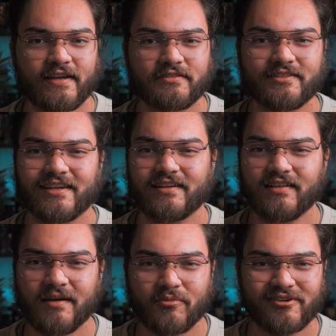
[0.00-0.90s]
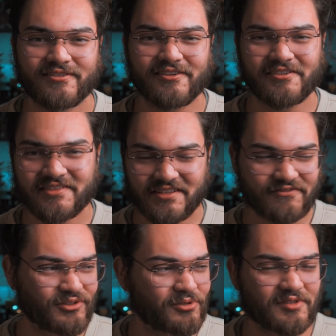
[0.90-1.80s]
down, you get a lot more of the earthy
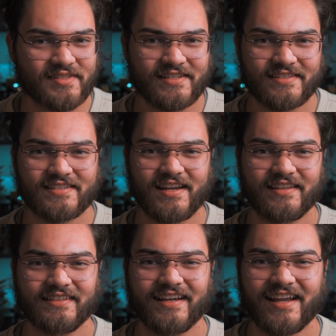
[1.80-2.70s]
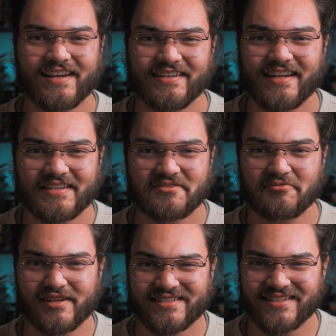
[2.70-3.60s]
florals, and it's got that kind of nice
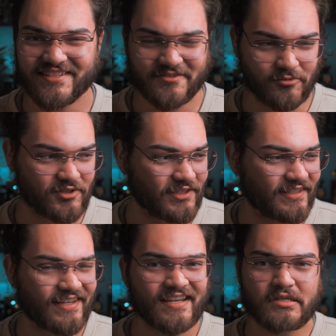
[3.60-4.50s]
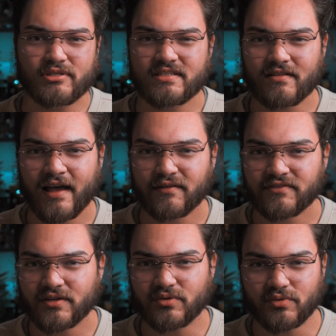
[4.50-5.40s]
resinous wood. You still have
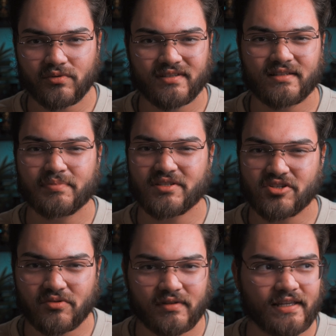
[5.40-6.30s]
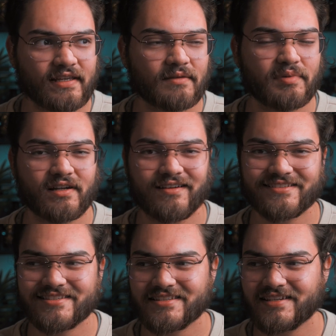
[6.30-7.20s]
the oud and the patchouli, but
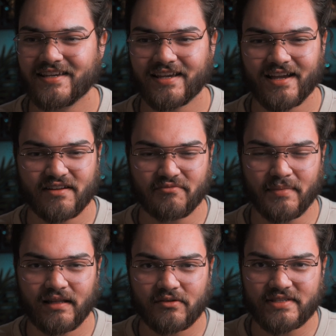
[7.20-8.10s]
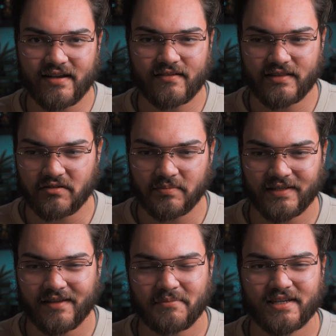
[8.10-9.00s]
honestly, it kind of mellows out a little
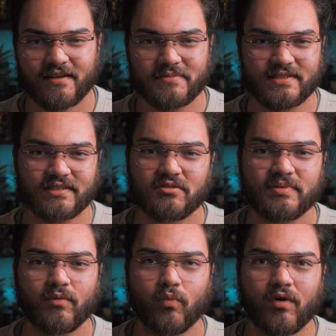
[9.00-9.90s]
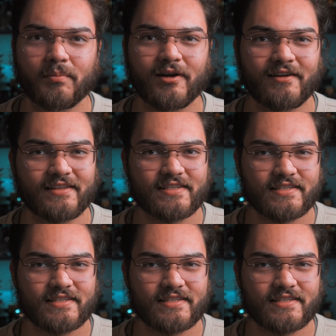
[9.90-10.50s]
bit and becomes a little bit warmer and